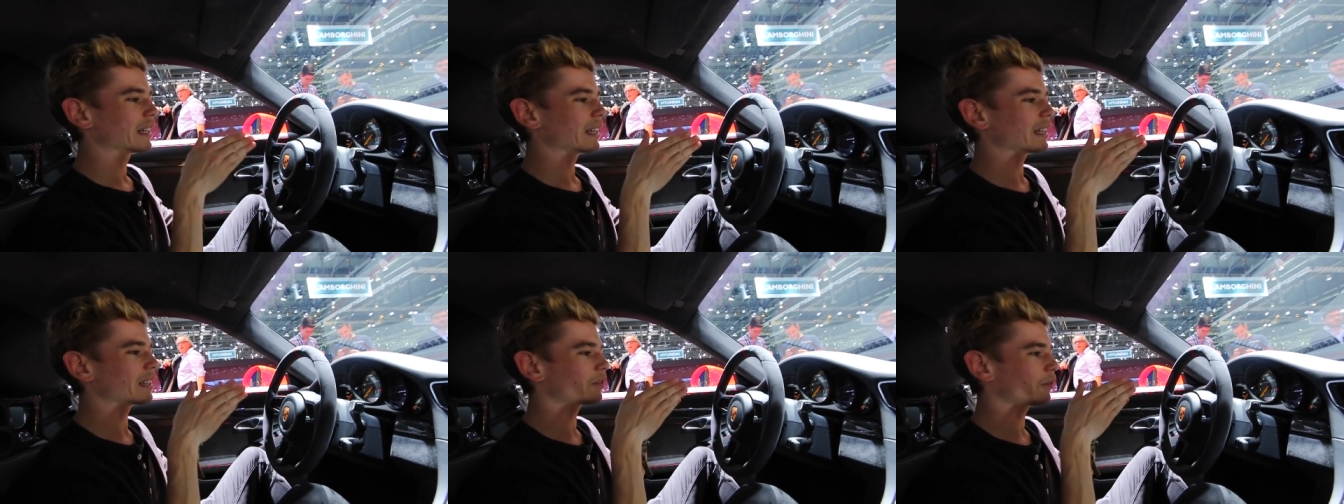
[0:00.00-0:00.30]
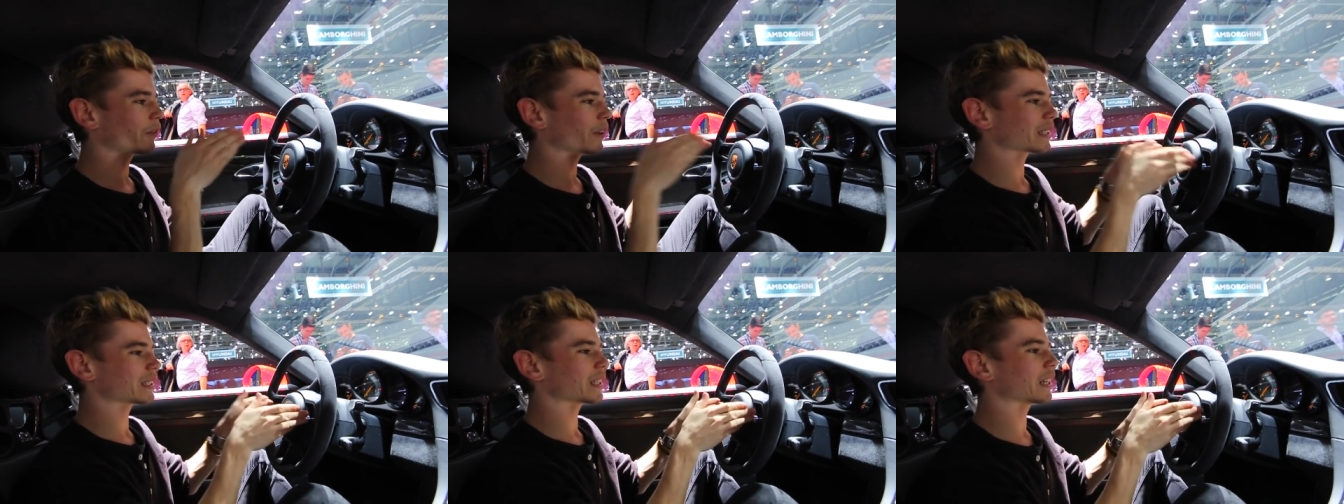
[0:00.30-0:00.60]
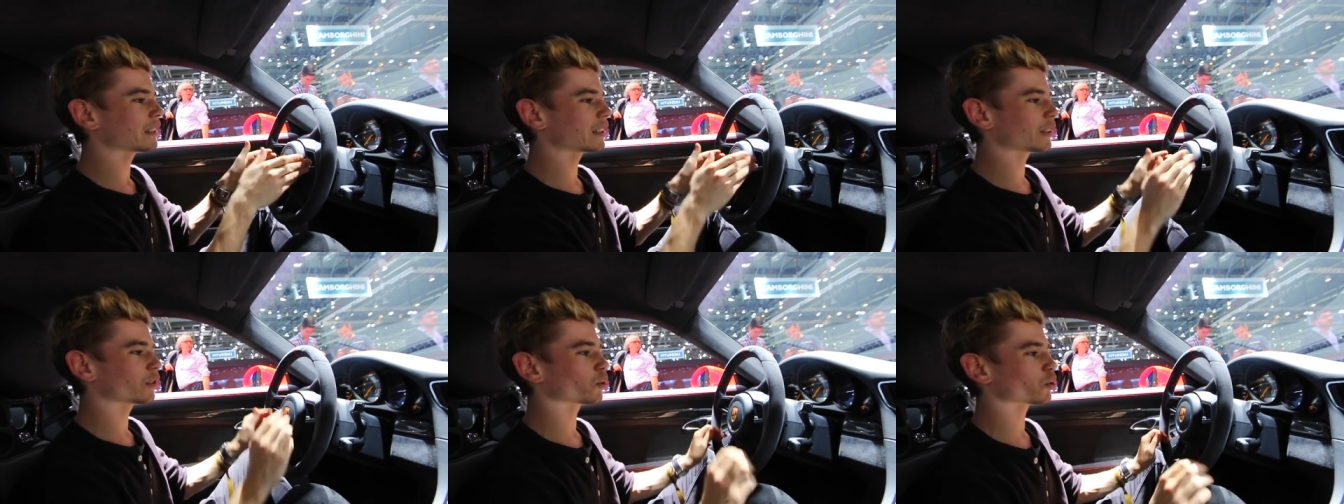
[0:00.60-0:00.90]
is
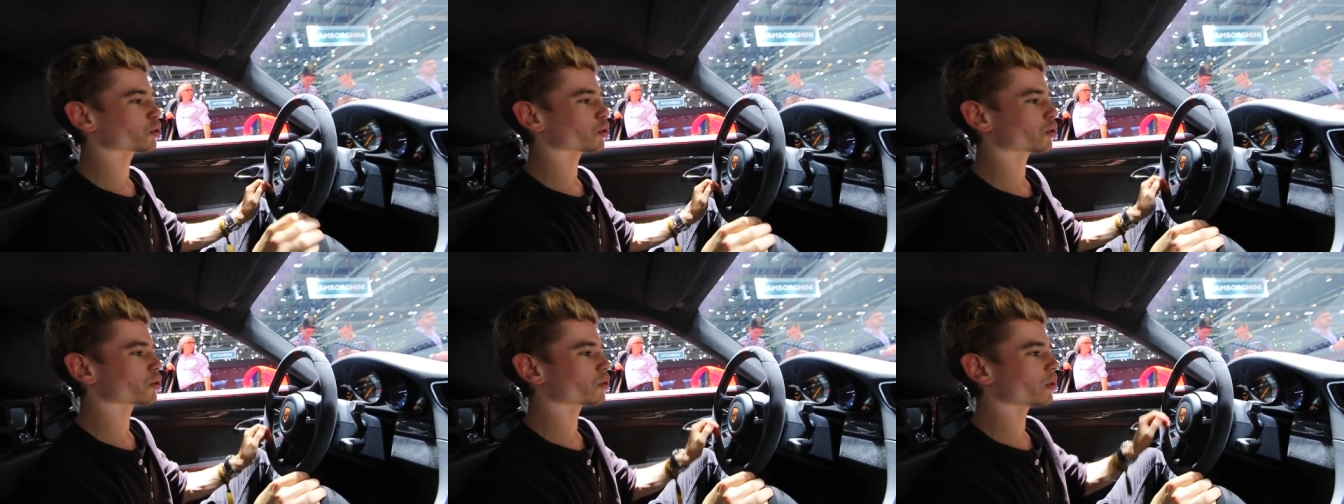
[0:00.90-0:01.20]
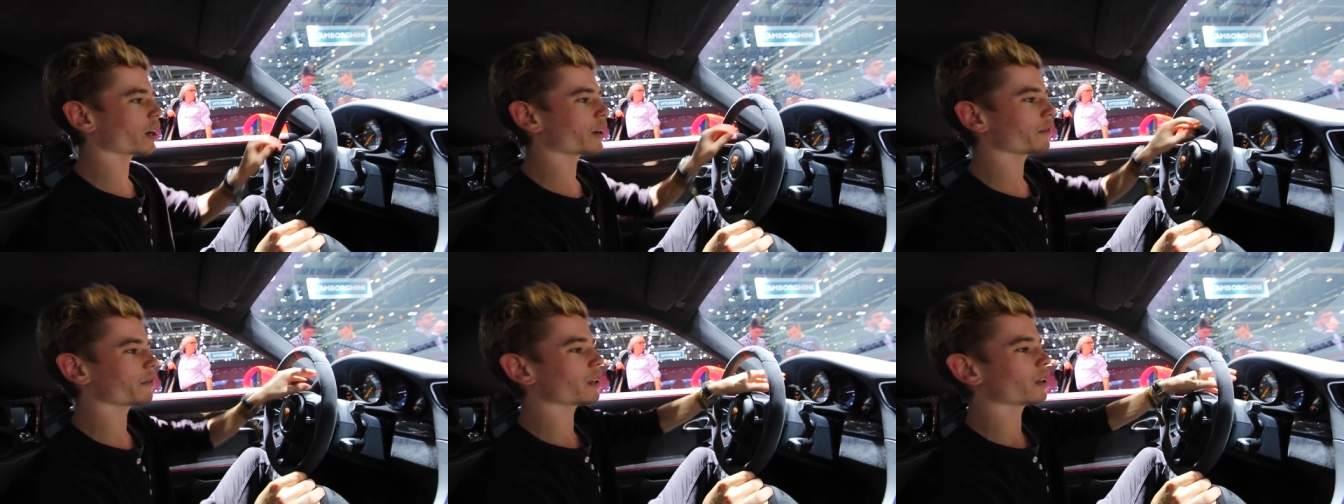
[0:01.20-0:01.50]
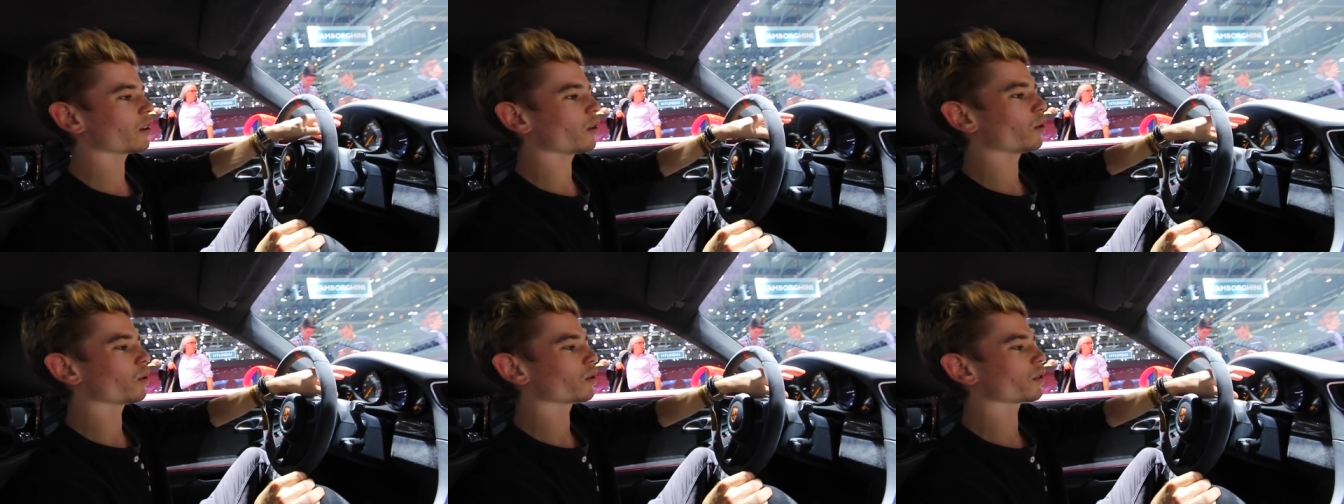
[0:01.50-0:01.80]
fixated towards your driving
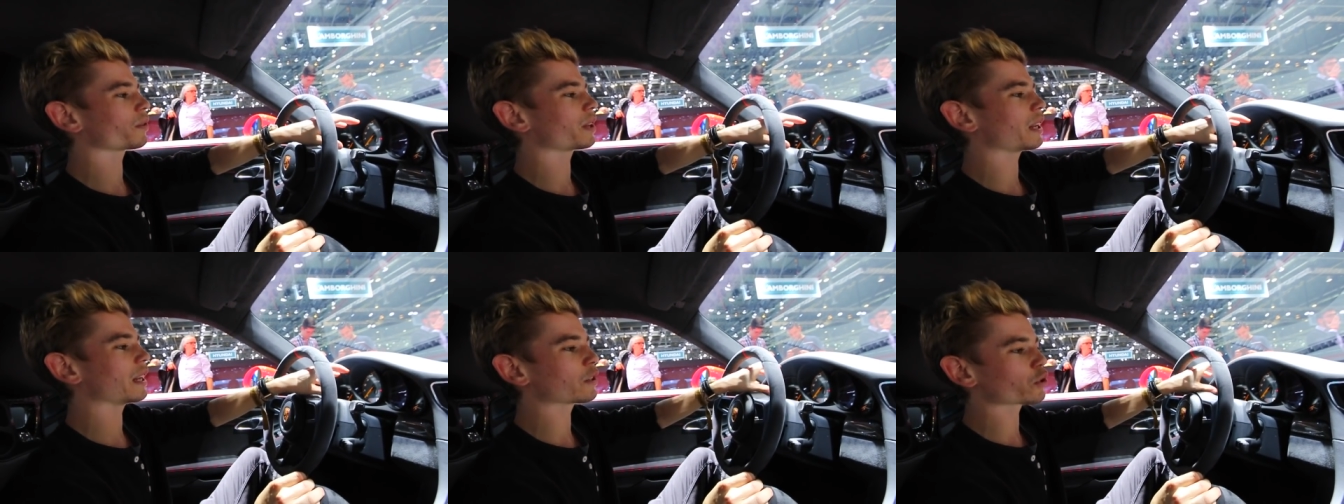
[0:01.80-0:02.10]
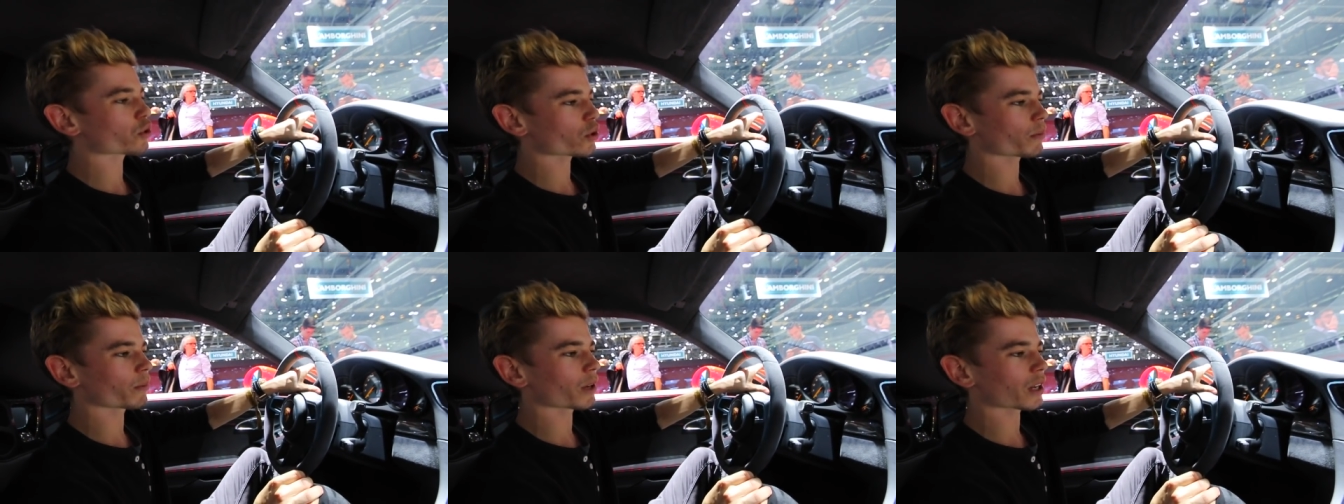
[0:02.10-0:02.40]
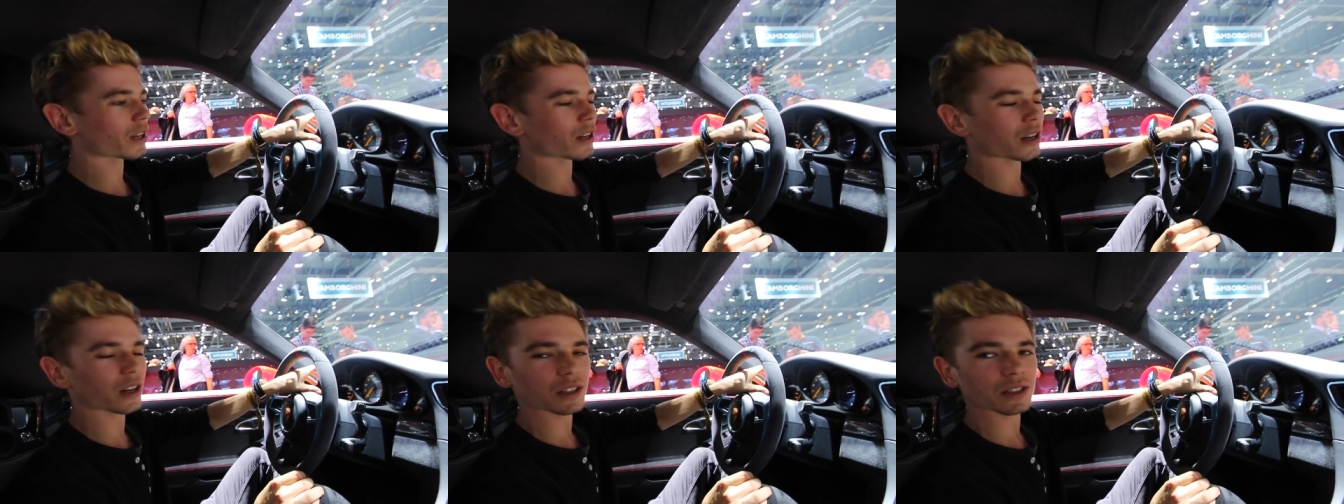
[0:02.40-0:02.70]
all of the
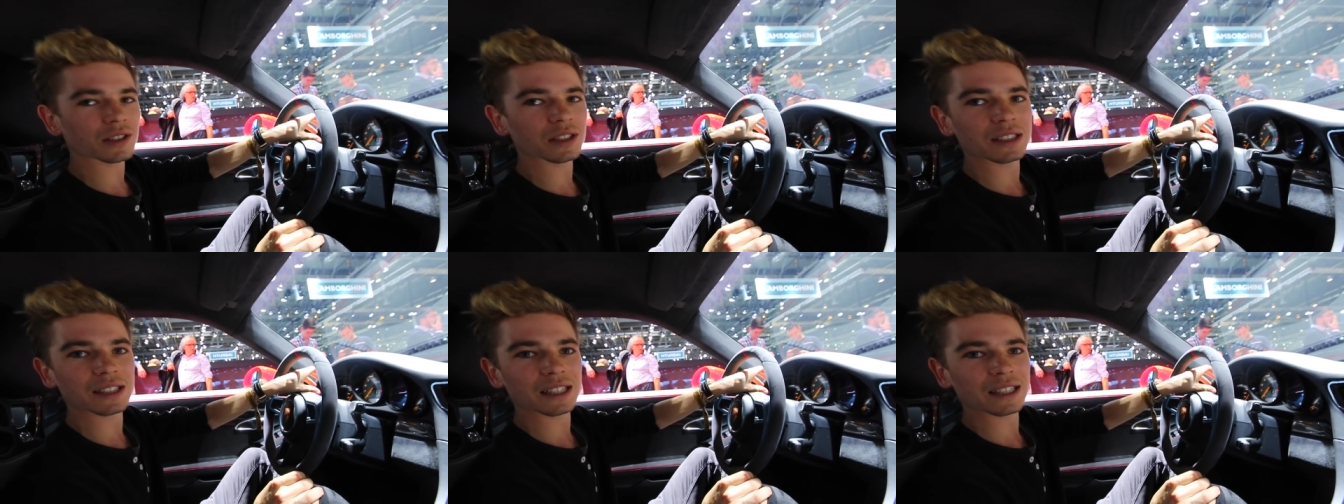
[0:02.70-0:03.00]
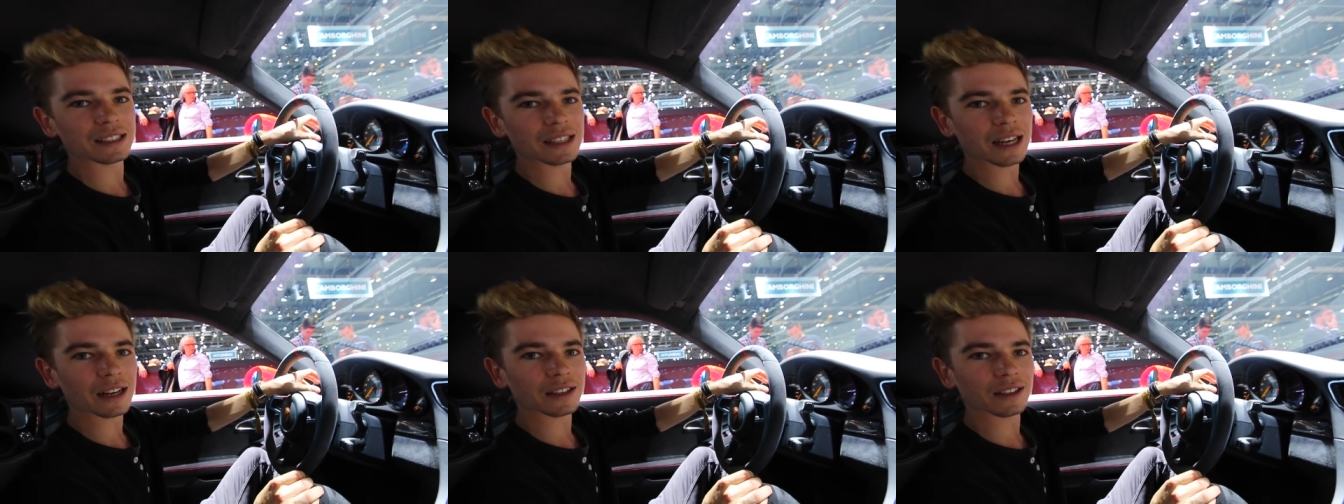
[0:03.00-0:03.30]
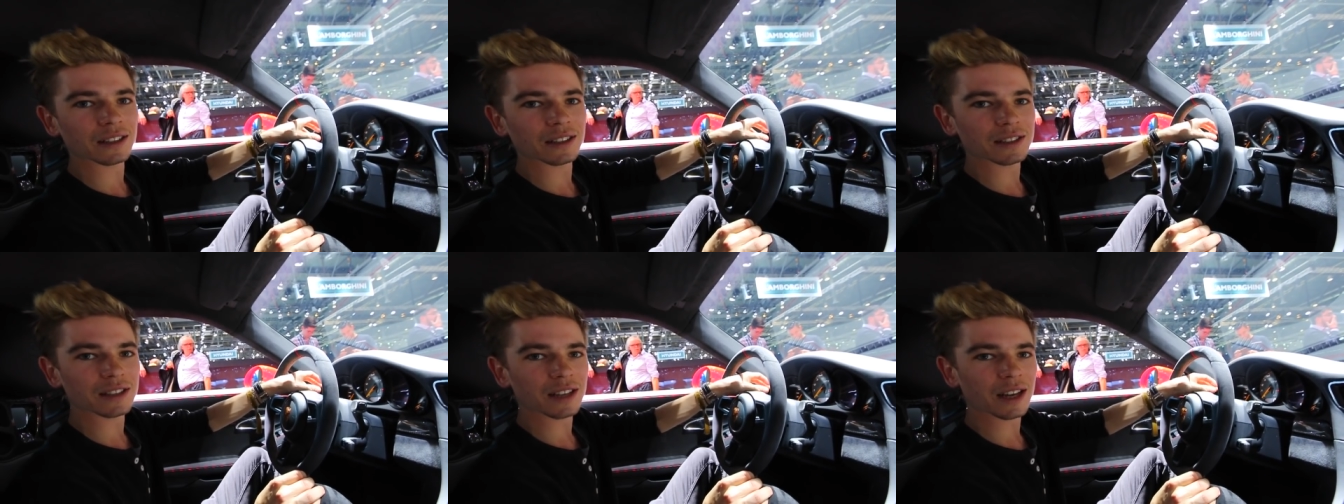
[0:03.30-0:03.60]
instrument clusters
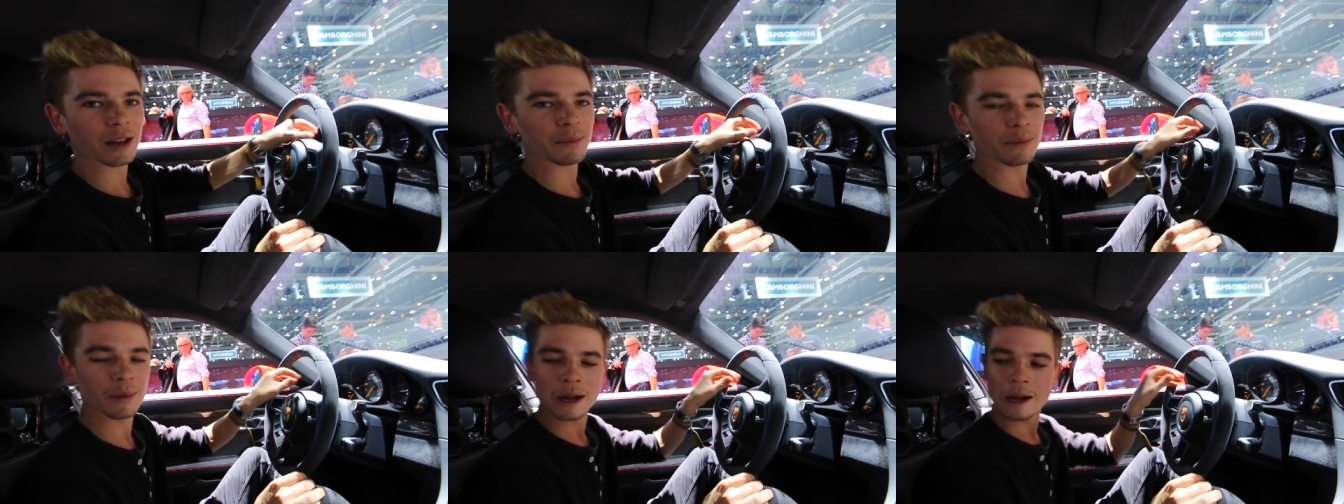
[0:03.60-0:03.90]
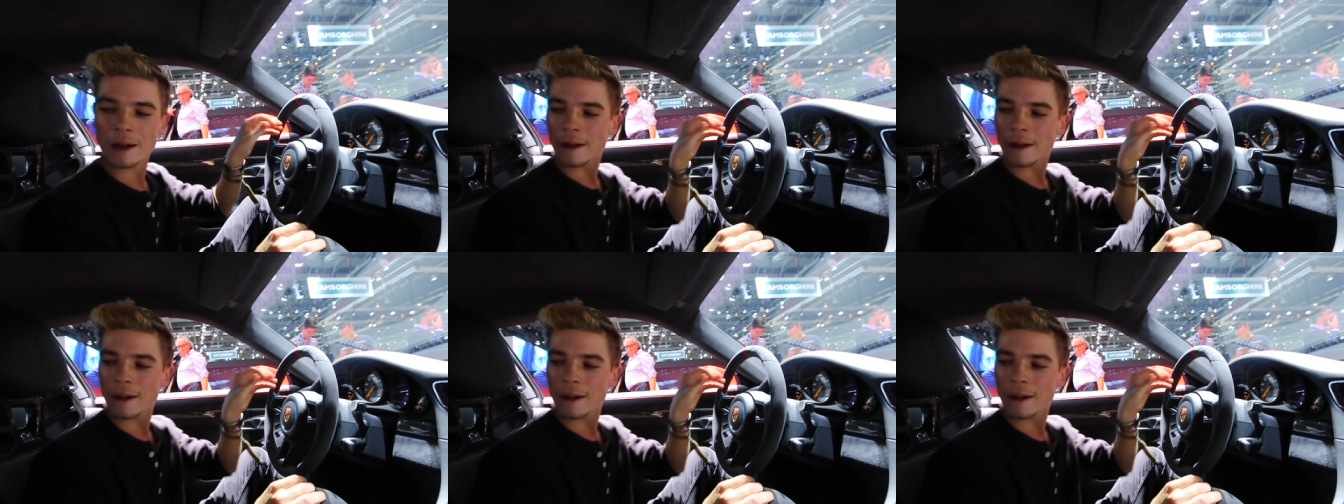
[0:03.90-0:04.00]
exactly the same.